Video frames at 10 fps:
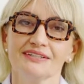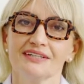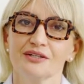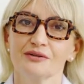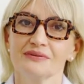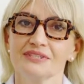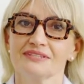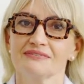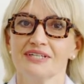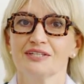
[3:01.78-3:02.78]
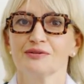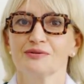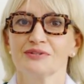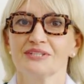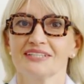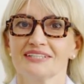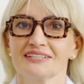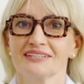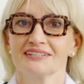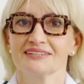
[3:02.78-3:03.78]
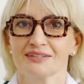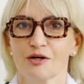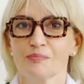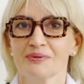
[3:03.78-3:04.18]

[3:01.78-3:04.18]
Okay, they were all like right there.